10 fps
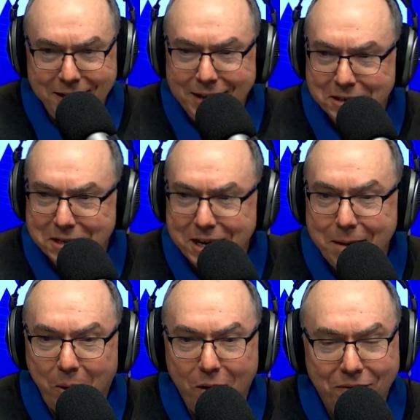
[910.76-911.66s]
there's a
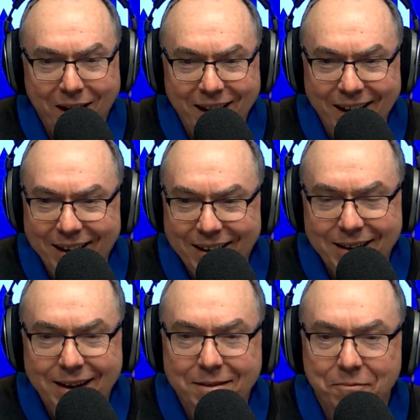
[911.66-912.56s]
tip off
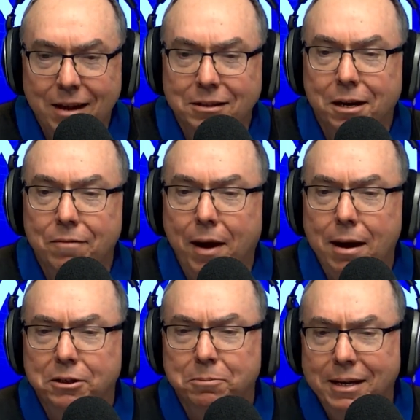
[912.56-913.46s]
uh, in
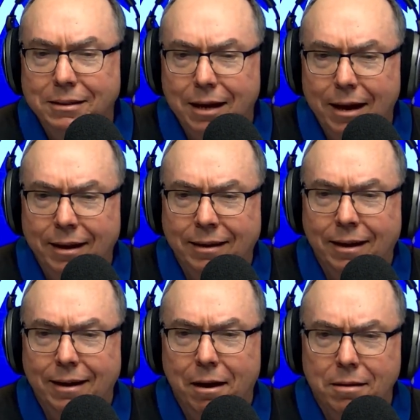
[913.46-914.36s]
insofar as me saying
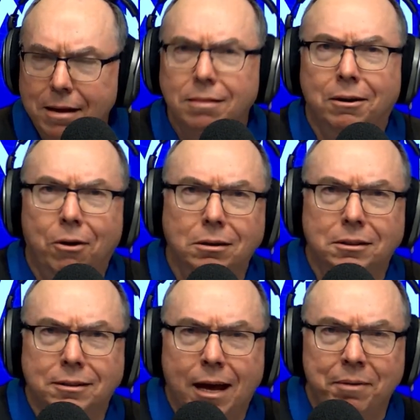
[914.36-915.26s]
uh, I think the cross
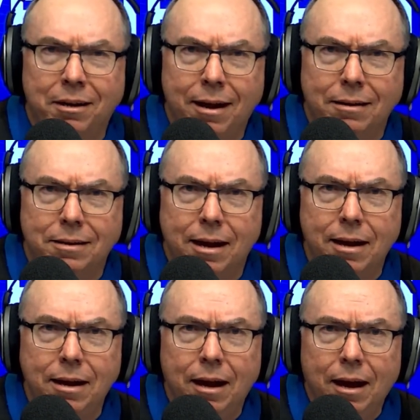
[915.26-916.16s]
is coming down
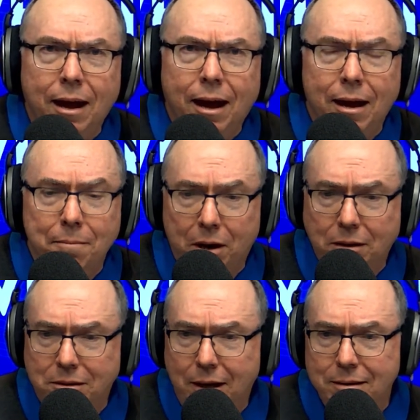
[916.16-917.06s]
today, uh, but I
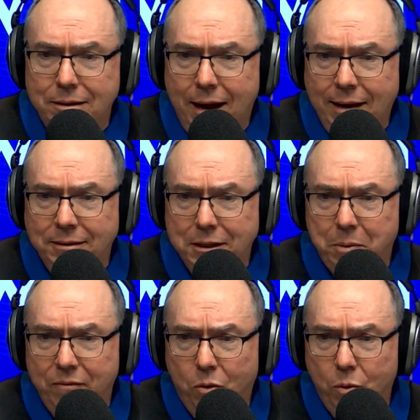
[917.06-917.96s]
said to Dan just
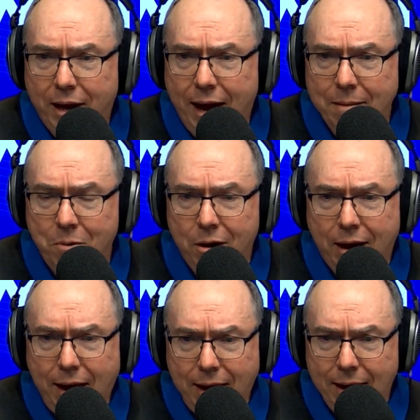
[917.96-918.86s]
before we came on
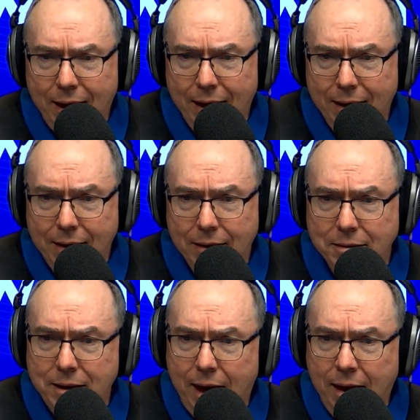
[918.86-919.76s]
air, uh,
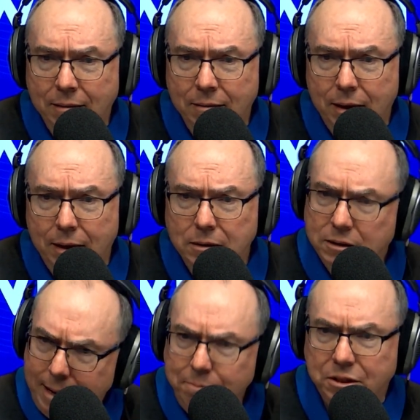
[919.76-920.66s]
Dan, it
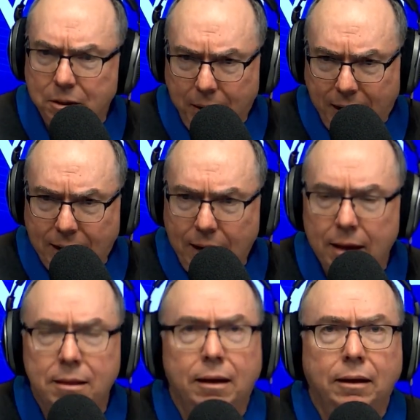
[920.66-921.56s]
seems to be
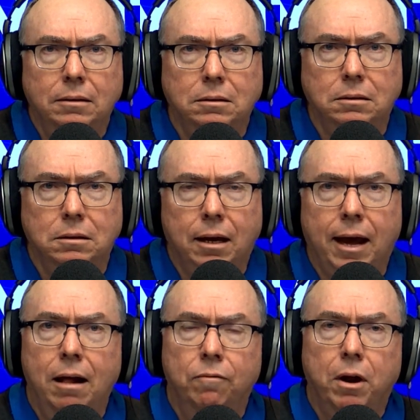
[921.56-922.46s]
that it's
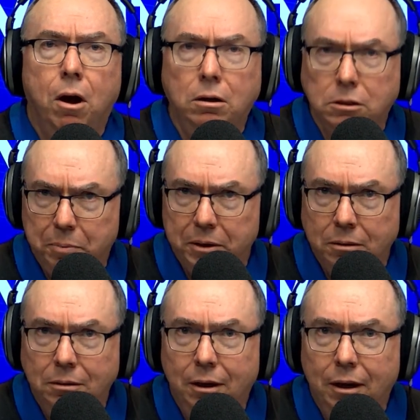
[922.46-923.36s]
Calvary Hospital